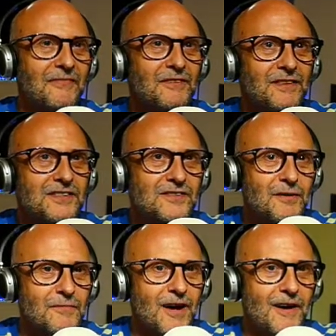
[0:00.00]
I
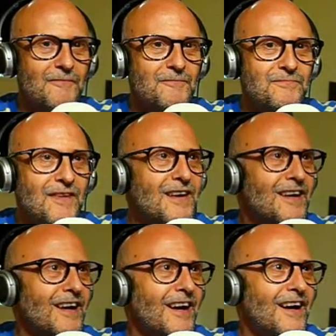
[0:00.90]
stop that.
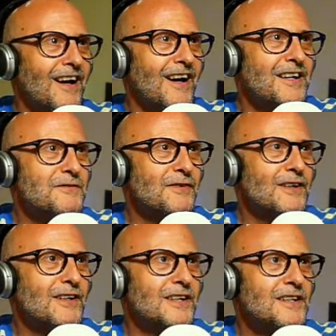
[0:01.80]
And if
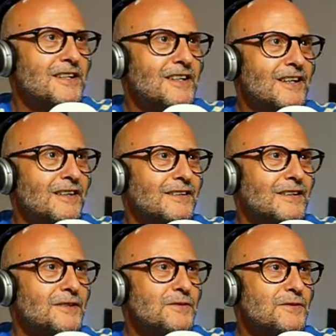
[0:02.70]
I
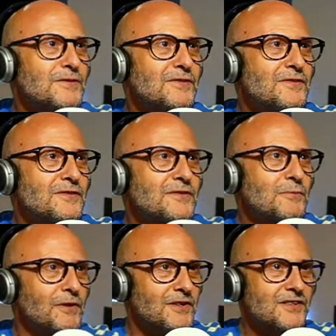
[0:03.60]
close the
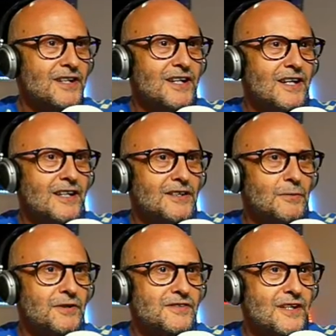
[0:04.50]
one that's here, I don't
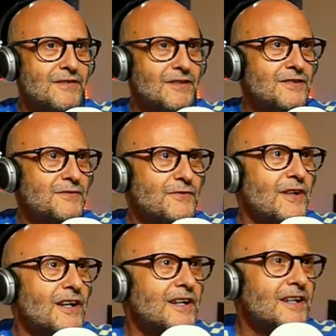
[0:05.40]
want to save it, it's
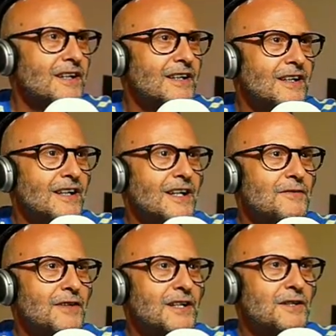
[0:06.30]
fine. And if
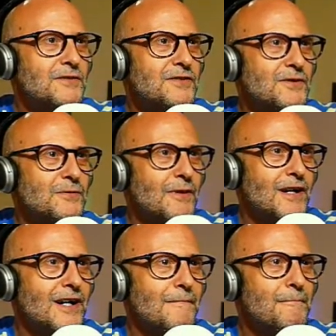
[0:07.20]
I go
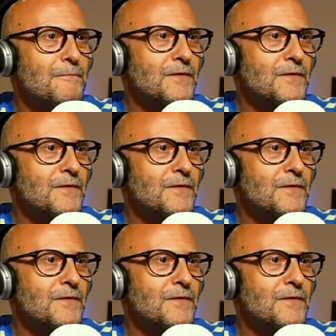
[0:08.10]
to,